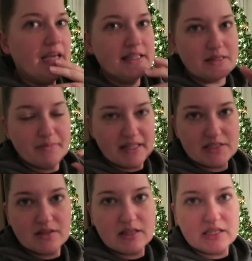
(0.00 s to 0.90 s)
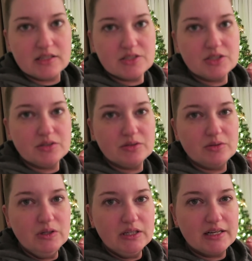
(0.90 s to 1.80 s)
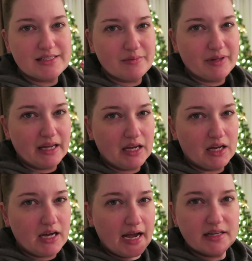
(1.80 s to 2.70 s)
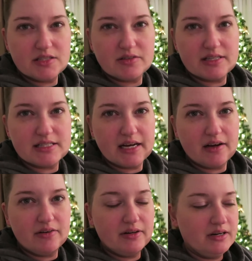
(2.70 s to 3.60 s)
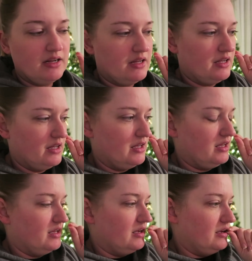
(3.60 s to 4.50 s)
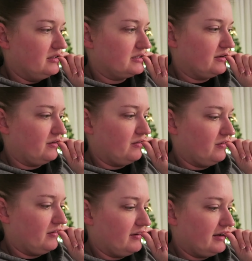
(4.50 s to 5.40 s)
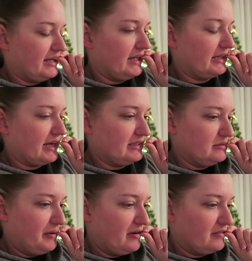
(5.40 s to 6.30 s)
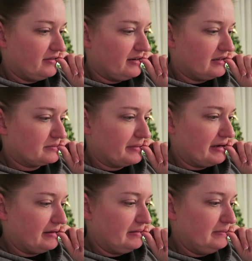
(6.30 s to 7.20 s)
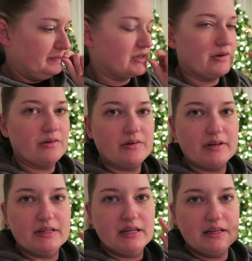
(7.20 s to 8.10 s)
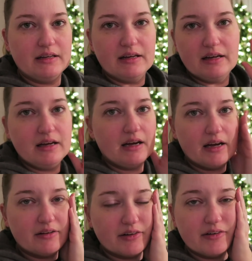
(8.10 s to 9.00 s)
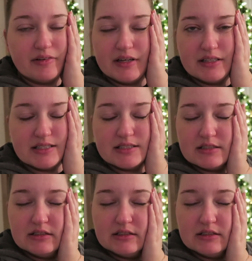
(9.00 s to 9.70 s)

it's a mental thing too, because I'm like kind of stressed out. So I think that's part of it as well. So I don't know. I just,